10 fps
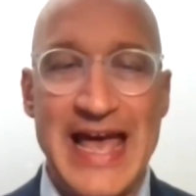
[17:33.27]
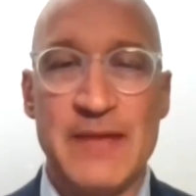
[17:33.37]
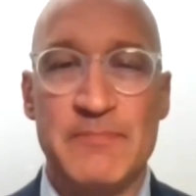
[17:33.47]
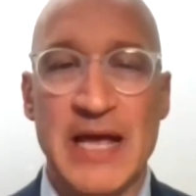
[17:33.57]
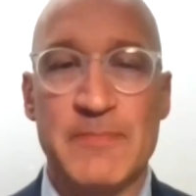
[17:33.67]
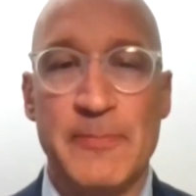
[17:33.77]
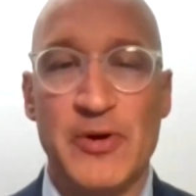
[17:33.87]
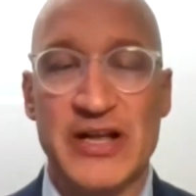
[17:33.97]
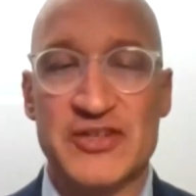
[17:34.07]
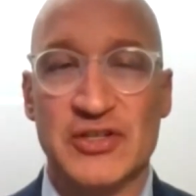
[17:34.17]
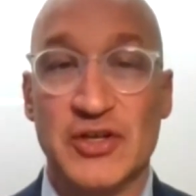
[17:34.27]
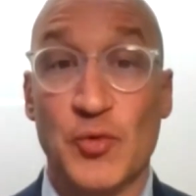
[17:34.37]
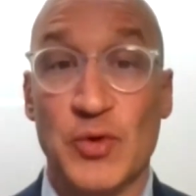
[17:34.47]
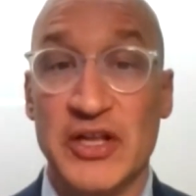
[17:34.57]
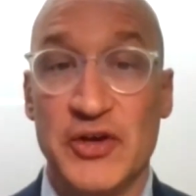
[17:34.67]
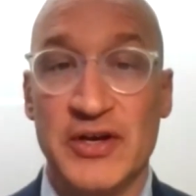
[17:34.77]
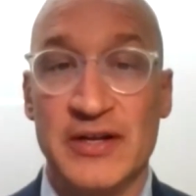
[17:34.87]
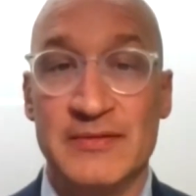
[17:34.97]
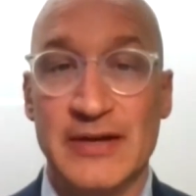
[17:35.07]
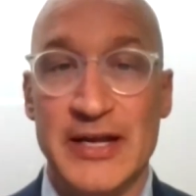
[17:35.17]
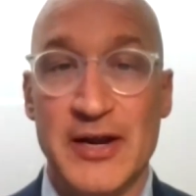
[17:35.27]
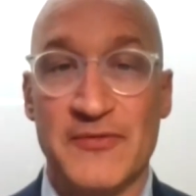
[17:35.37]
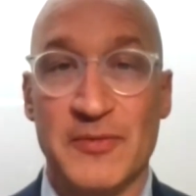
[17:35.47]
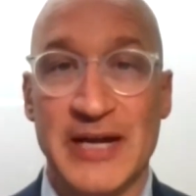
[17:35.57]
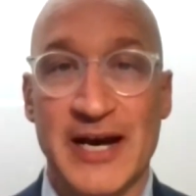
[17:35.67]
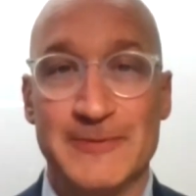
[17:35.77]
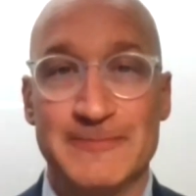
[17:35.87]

and make my prediction look really good a year from now.